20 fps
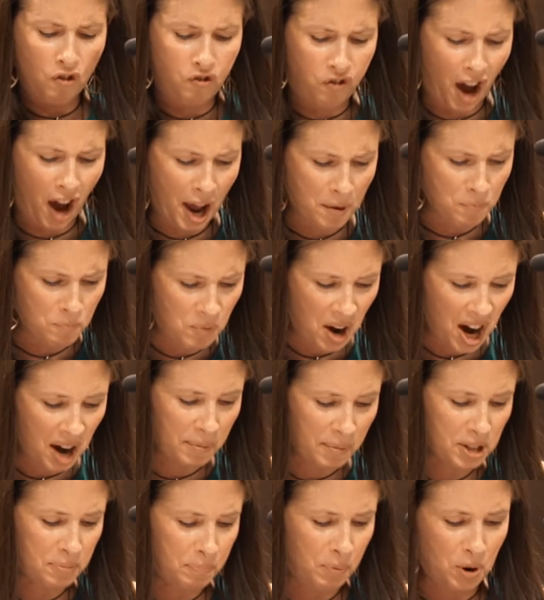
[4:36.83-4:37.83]
"Fat
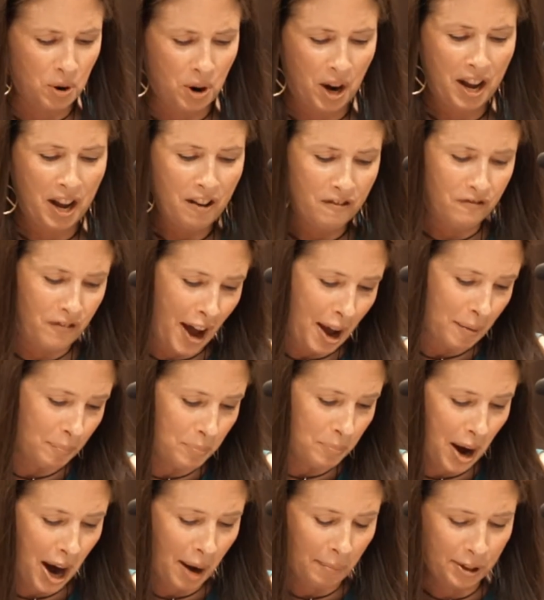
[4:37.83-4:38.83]
mama's boy! Fat
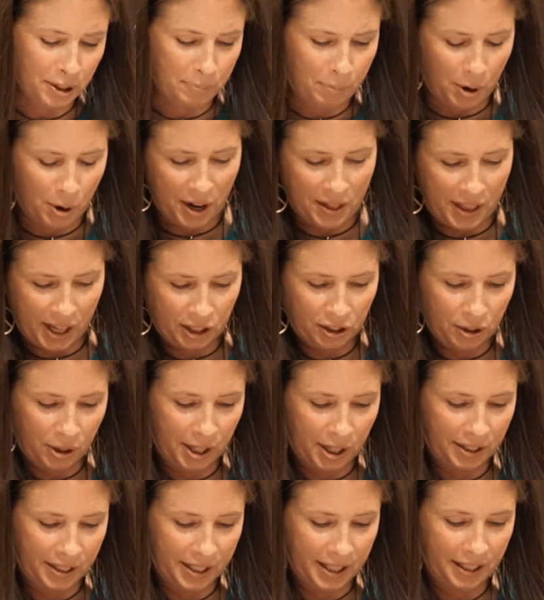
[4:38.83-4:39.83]
mama's boy!" they
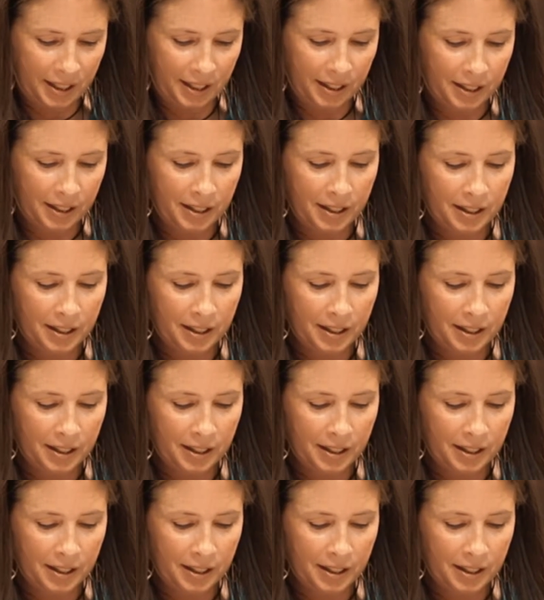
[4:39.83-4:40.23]
taunted.